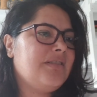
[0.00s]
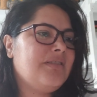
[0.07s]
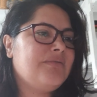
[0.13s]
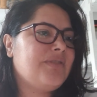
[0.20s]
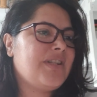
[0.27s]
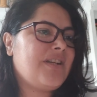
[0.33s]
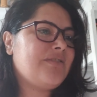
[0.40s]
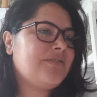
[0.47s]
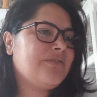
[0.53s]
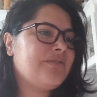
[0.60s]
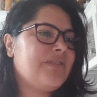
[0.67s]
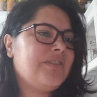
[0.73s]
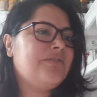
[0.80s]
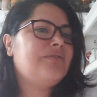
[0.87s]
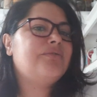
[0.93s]
what else should
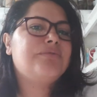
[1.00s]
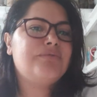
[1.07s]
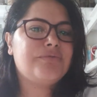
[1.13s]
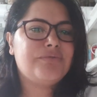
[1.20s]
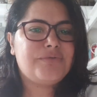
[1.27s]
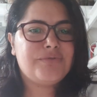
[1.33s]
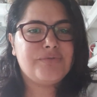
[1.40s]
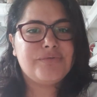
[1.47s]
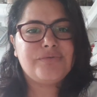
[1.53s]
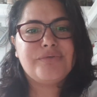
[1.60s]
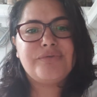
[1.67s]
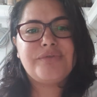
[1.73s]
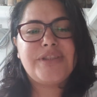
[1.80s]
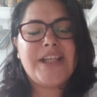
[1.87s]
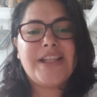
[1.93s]
I do to
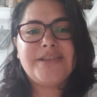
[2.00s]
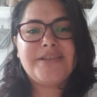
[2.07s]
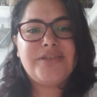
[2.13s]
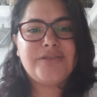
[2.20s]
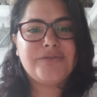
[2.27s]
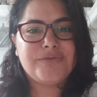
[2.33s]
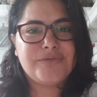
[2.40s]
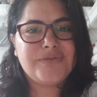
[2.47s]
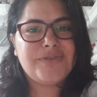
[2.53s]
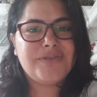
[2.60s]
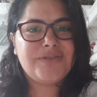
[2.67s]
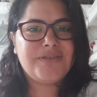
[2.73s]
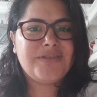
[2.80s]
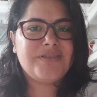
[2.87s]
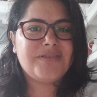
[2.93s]
get you
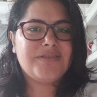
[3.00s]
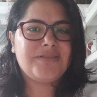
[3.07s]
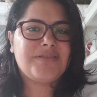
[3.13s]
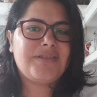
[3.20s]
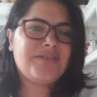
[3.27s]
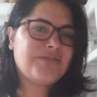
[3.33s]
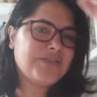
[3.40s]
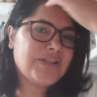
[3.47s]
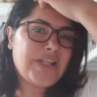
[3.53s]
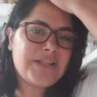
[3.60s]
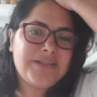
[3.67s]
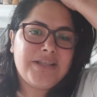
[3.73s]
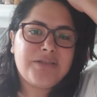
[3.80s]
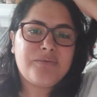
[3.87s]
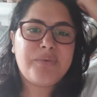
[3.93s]

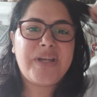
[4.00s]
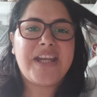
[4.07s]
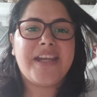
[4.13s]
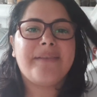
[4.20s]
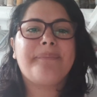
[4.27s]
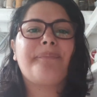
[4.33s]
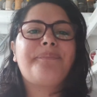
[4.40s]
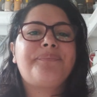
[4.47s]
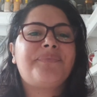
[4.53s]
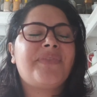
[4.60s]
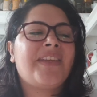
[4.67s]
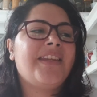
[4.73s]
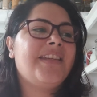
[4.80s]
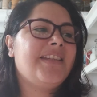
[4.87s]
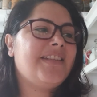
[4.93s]
get the queen.
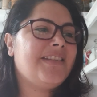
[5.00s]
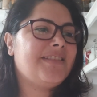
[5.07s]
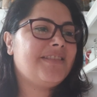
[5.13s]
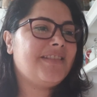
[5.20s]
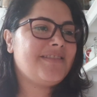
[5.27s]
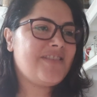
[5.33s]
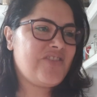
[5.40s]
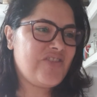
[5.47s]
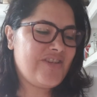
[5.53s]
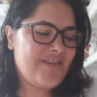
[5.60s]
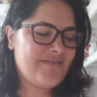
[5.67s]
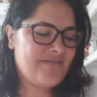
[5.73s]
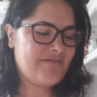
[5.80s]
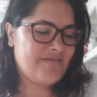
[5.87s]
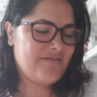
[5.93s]
And then she
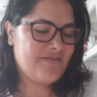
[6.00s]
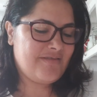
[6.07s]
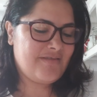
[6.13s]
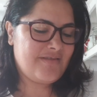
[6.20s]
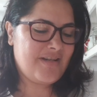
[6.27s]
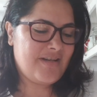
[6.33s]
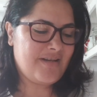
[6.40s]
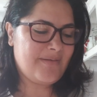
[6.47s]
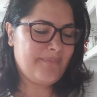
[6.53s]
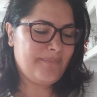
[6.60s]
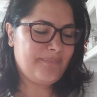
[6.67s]
answers, yeah,